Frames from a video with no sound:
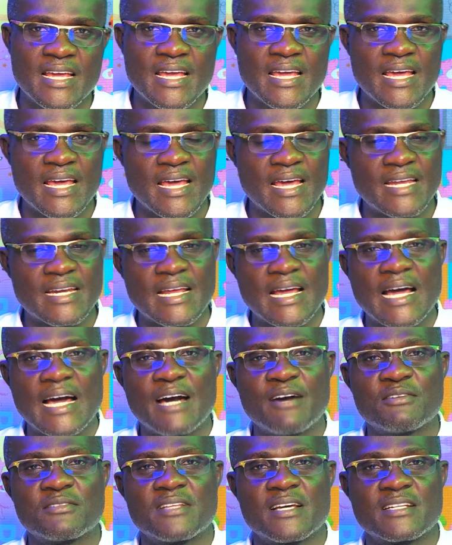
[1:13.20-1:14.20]
and
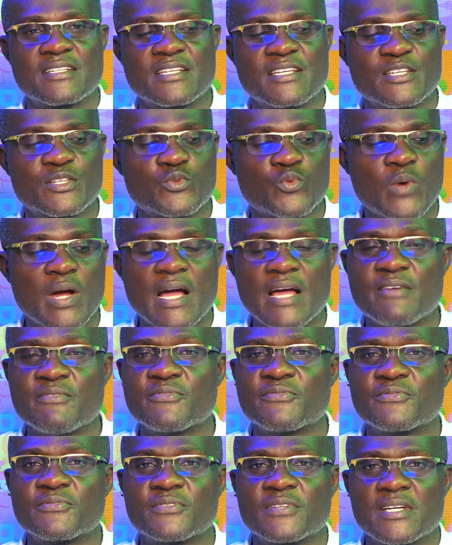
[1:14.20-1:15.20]
how that his
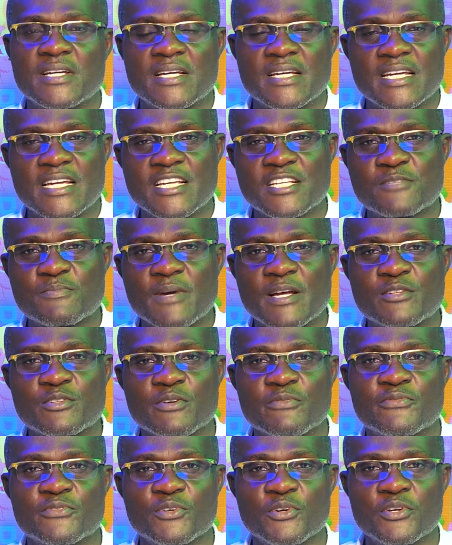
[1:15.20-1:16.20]
wife, in spite
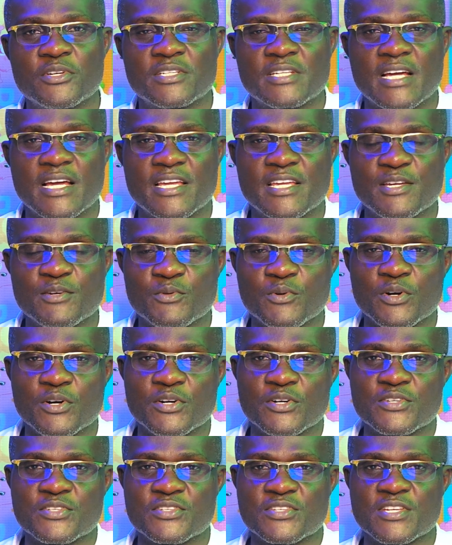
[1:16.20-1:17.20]
of knowing that he
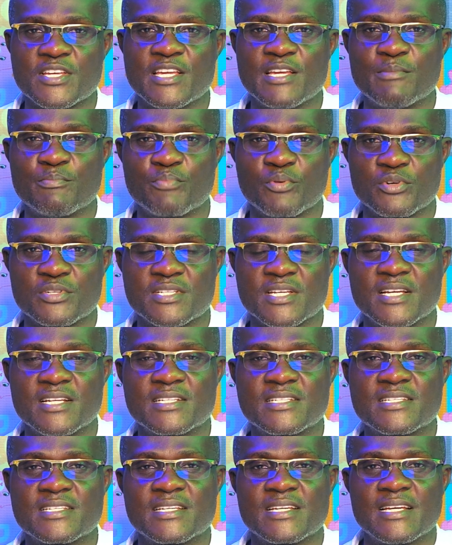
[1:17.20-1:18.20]
was impotent,
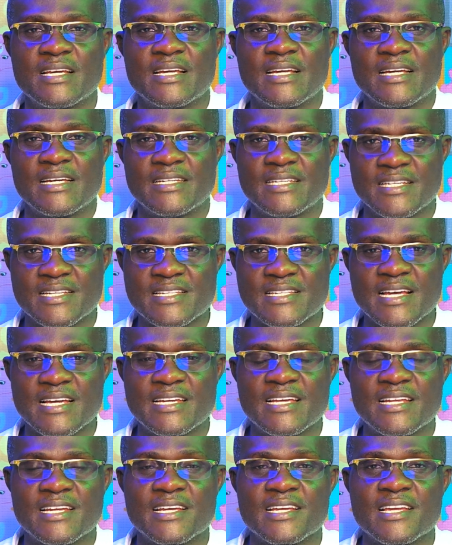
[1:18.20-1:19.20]

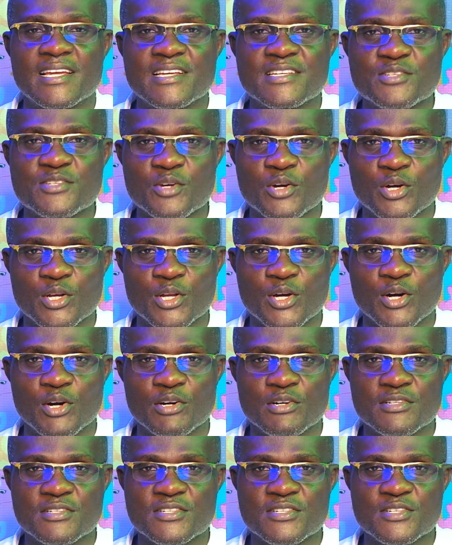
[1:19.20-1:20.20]
decided against all
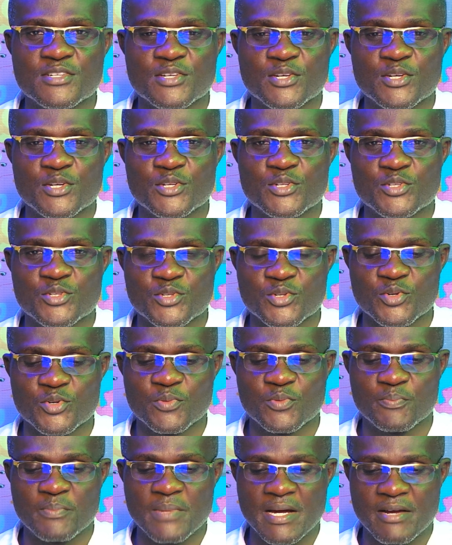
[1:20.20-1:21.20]
odds to
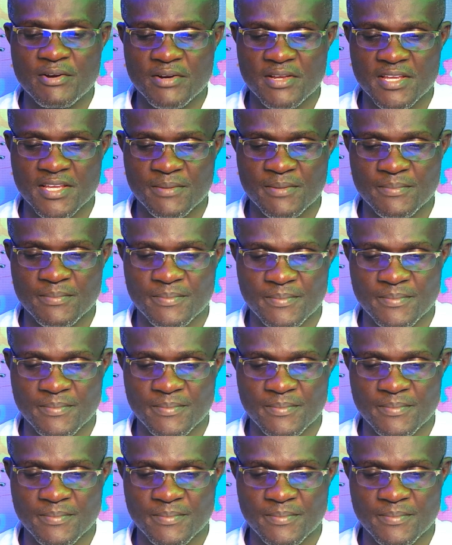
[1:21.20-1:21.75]
marry him.